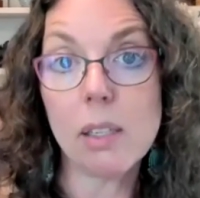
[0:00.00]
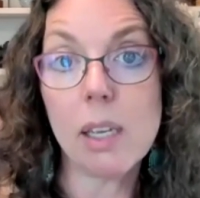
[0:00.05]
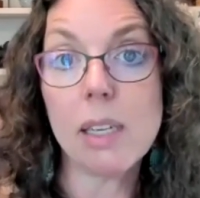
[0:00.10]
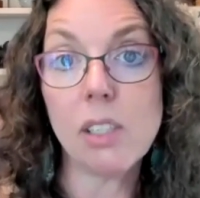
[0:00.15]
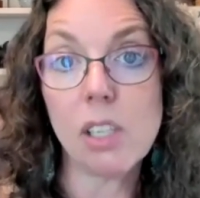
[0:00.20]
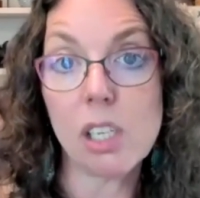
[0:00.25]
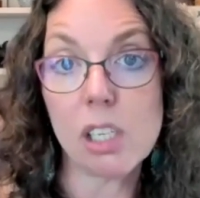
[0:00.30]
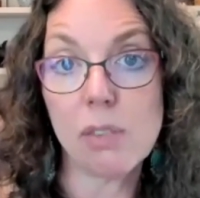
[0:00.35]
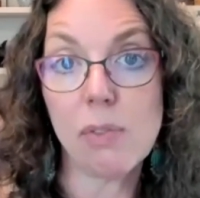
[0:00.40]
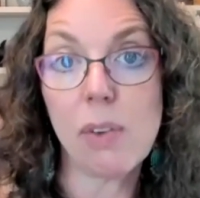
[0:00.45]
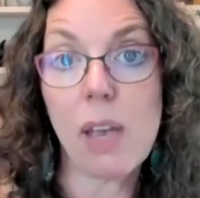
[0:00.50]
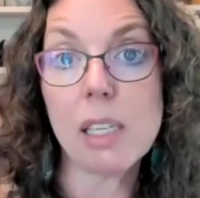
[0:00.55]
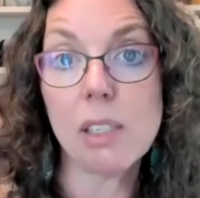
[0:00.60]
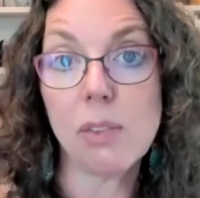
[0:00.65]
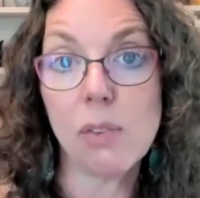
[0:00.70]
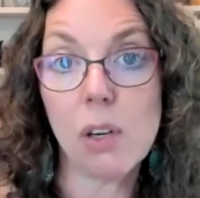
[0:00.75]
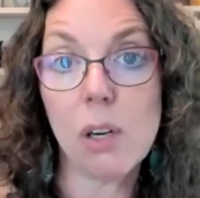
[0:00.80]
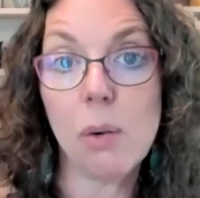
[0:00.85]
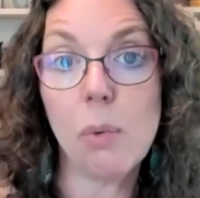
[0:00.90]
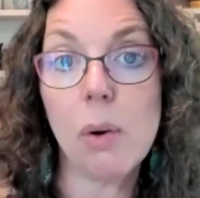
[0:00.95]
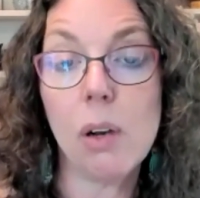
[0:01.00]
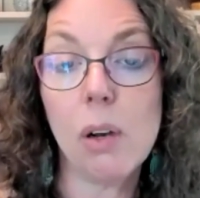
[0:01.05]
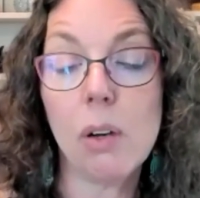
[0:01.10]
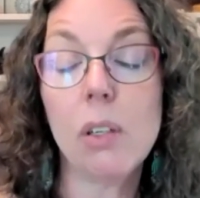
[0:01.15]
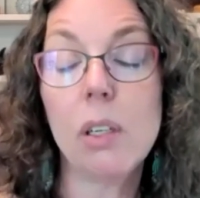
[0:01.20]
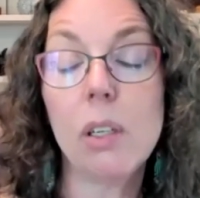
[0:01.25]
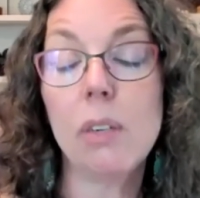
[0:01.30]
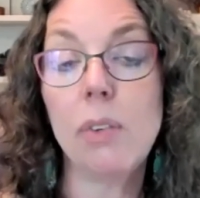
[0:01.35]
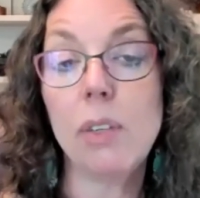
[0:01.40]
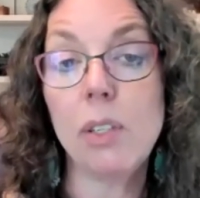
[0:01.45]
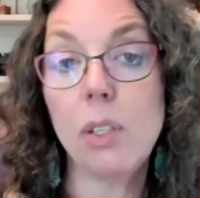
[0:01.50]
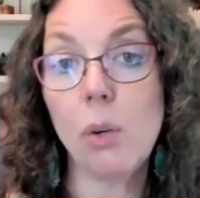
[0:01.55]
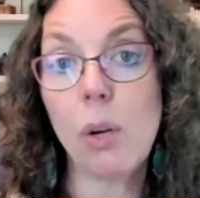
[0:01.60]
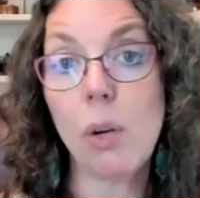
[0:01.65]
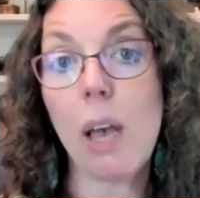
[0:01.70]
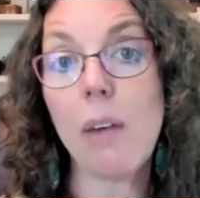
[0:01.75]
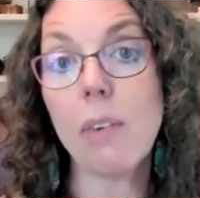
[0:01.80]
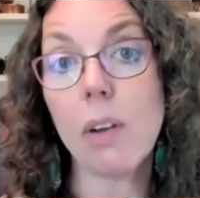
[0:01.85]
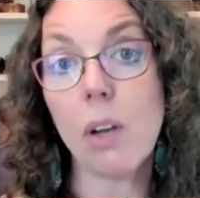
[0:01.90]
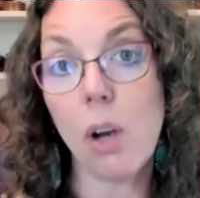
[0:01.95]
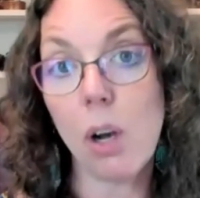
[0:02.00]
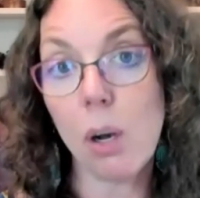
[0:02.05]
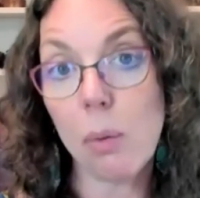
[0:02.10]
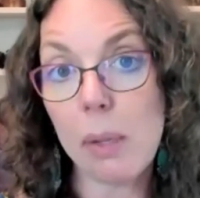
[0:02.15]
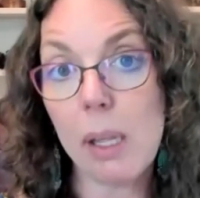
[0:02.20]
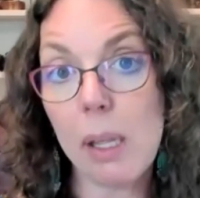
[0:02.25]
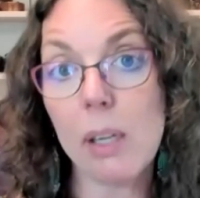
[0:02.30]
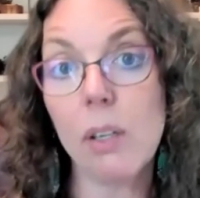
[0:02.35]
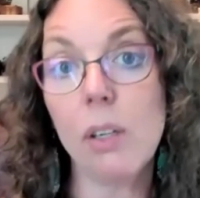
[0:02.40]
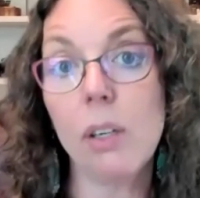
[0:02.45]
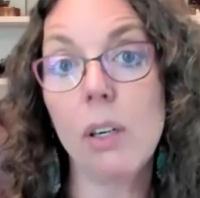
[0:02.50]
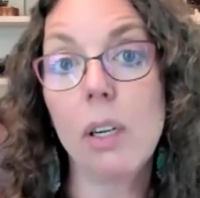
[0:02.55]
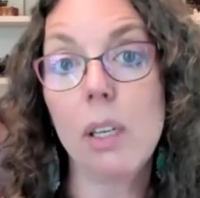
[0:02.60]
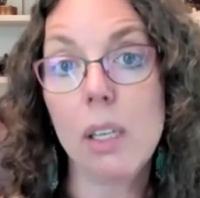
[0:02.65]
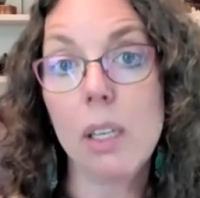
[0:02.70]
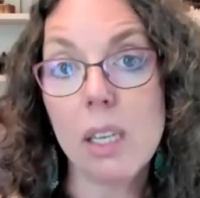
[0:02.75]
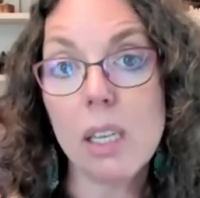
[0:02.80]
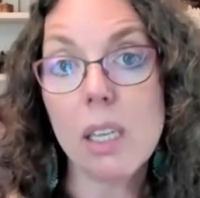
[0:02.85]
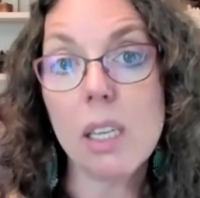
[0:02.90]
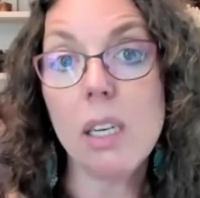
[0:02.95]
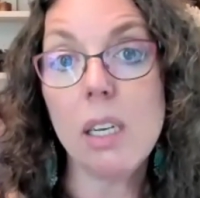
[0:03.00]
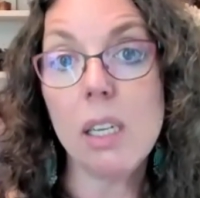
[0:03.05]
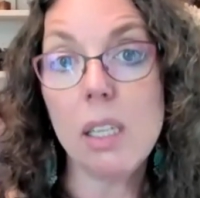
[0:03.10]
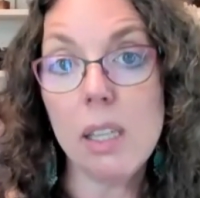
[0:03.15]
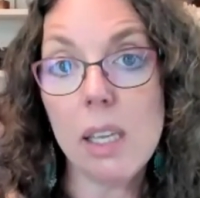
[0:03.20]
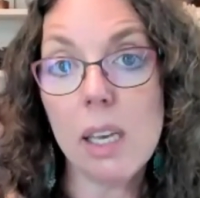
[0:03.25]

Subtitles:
digest fats very well, or if you don't have a gallbladder, you need the